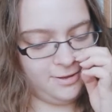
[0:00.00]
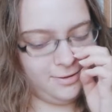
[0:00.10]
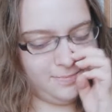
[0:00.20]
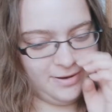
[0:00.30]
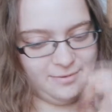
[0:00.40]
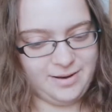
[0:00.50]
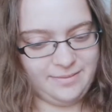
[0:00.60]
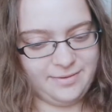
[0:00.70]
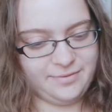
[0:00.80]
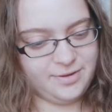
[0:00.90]
Oh,
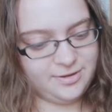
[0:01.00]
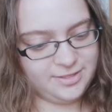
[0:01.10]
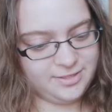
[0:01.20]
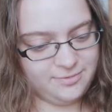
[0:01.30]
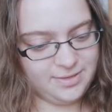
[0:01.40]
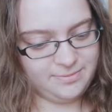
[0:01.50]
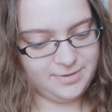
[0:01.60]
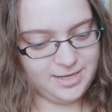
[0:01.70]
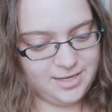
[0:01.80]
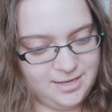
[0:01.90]
panoramic view, it's really
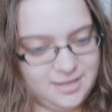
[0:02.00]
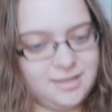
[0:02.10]
pretty.